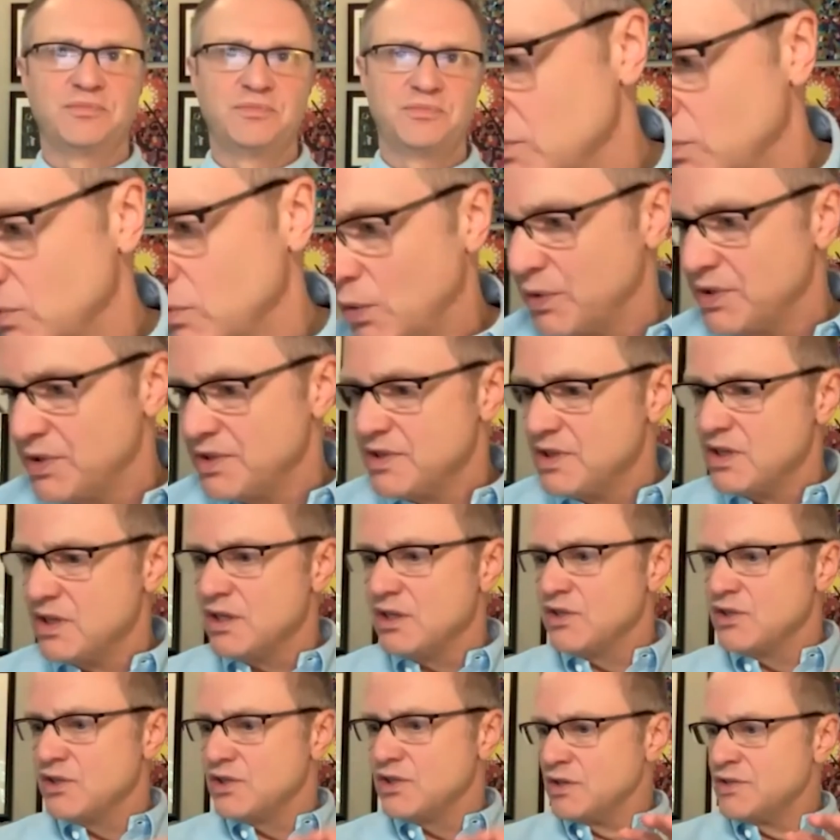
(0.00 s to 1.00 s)
And what we
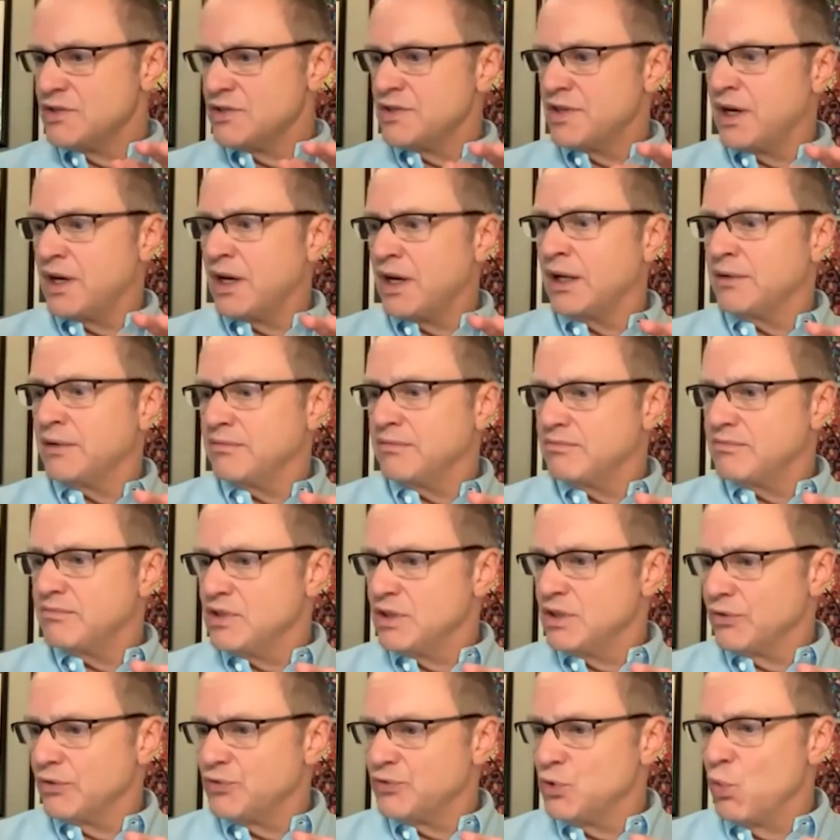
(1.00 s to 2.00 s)
teach is that,
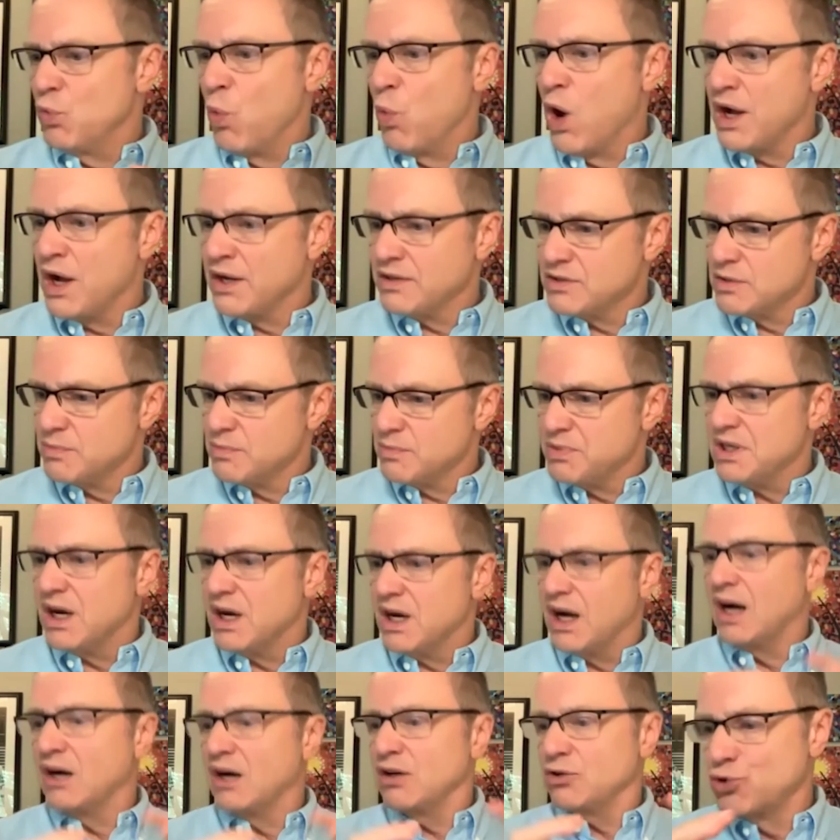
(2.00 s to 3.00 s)
if you want to
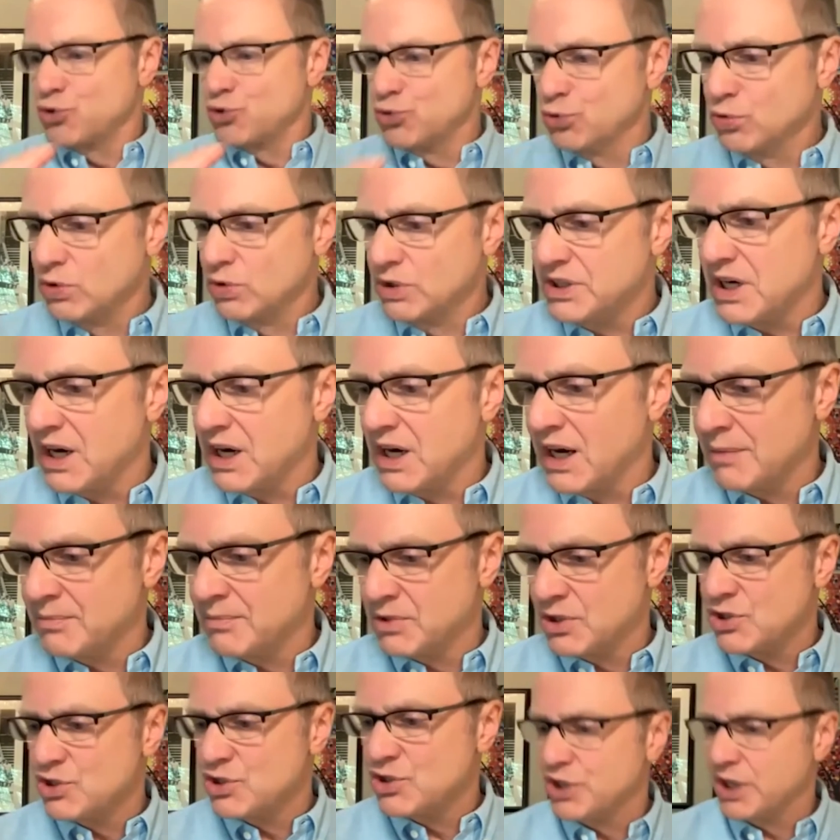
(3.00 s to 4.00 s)
be truly
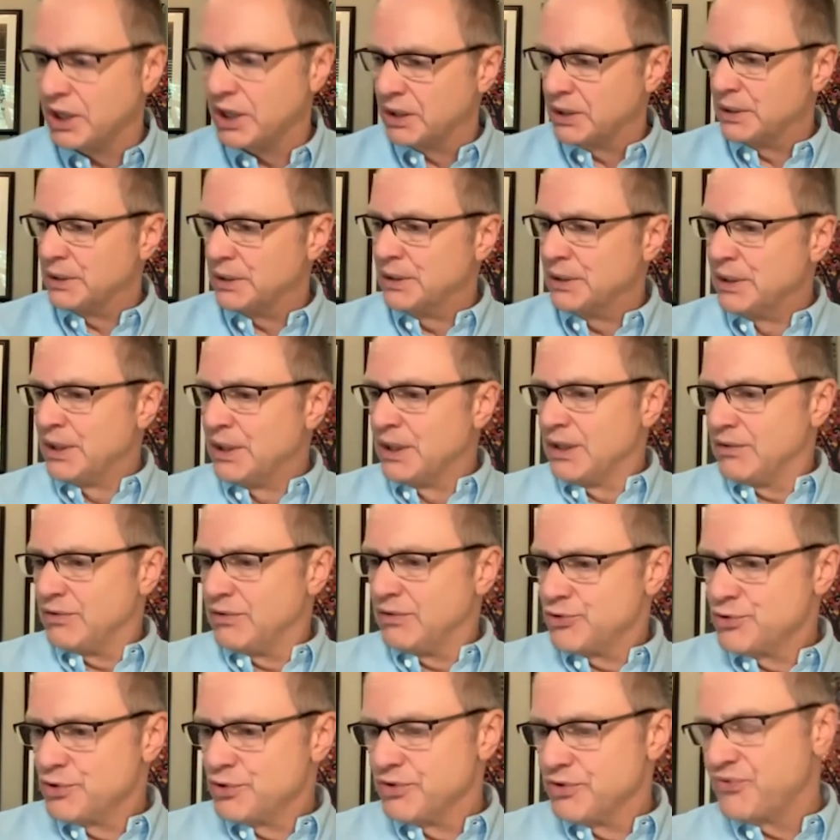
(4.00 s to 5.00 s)
omni-channel,
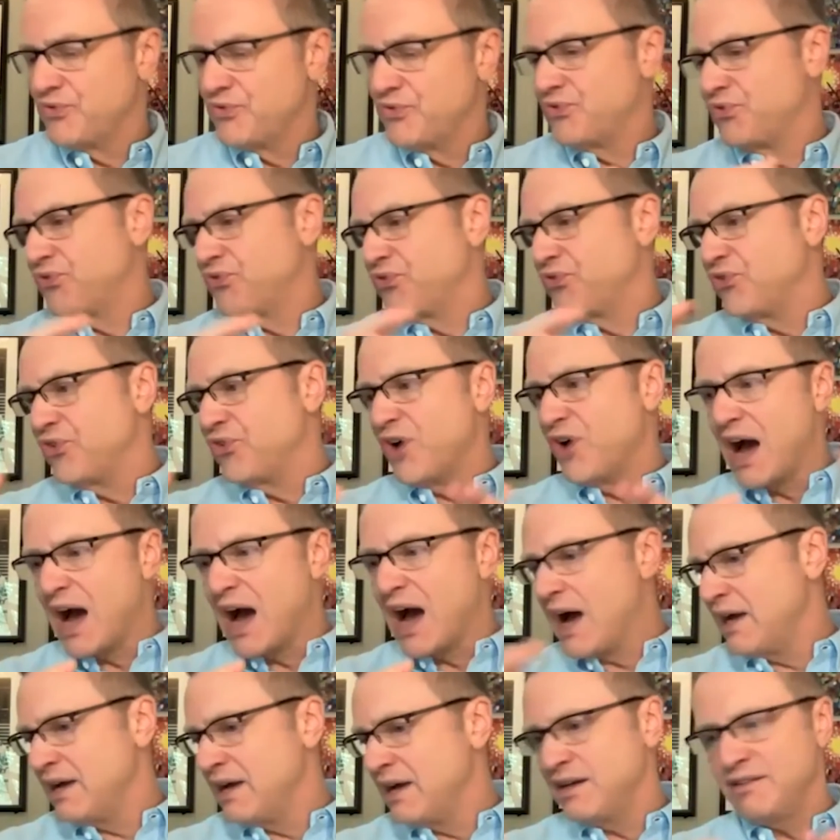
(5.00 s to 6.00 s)
there's sort of
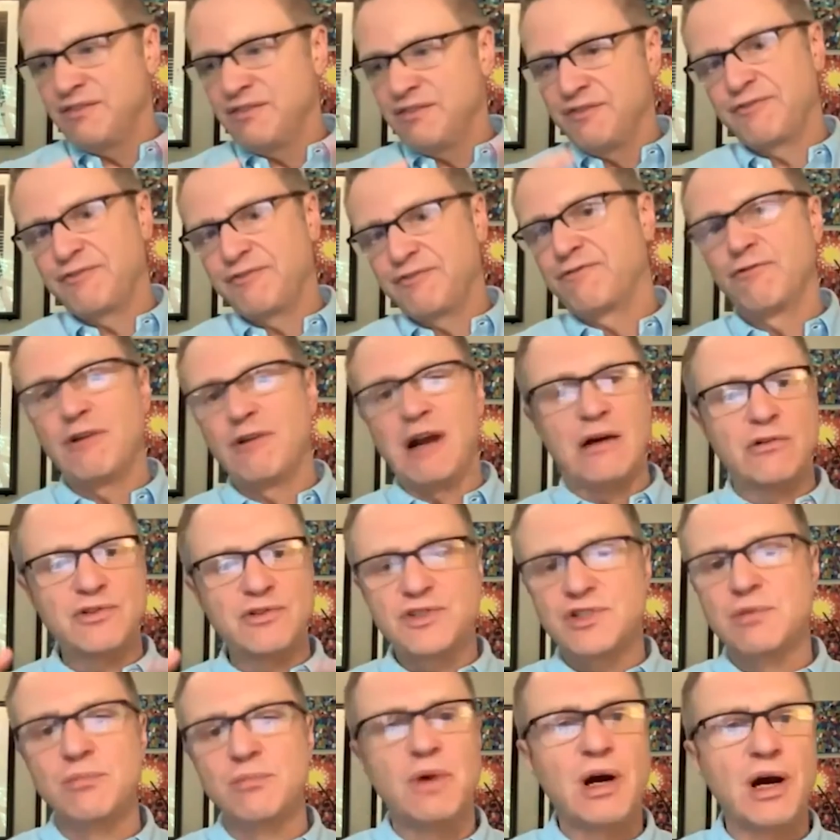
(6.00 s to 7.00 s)
5
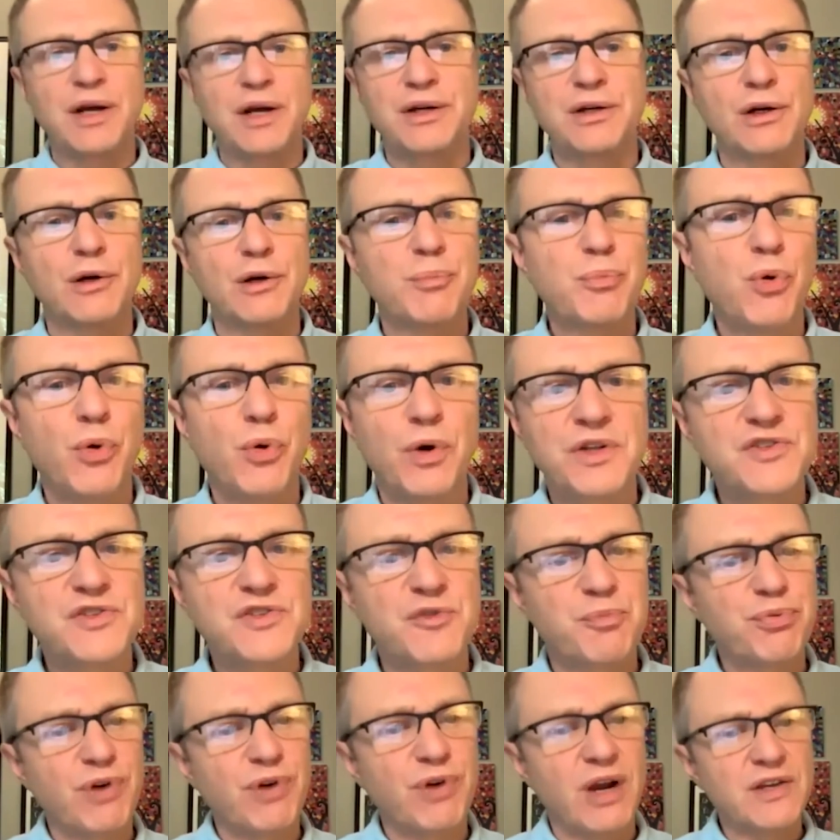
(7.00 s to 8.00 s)
routes to market or points
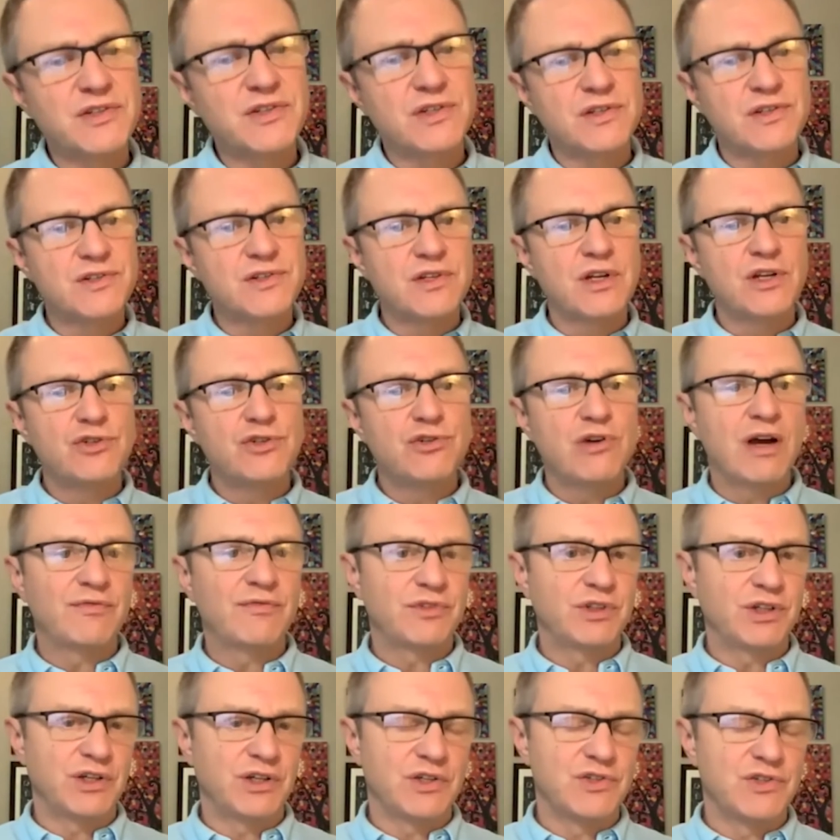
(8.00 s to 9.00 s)
of presence that you have
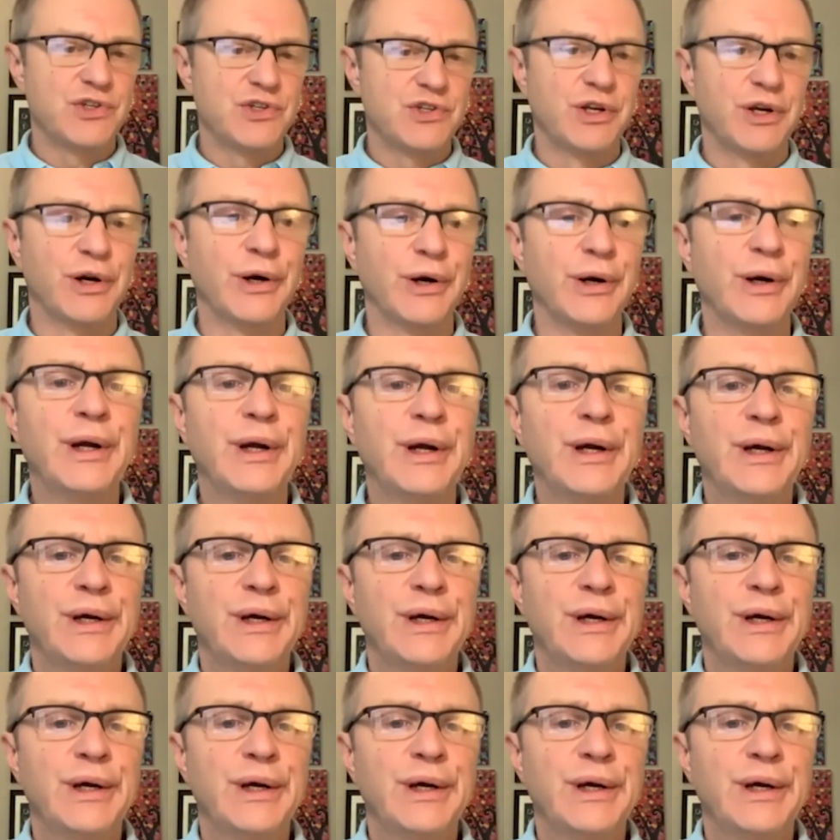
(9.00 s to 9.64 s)
to consider.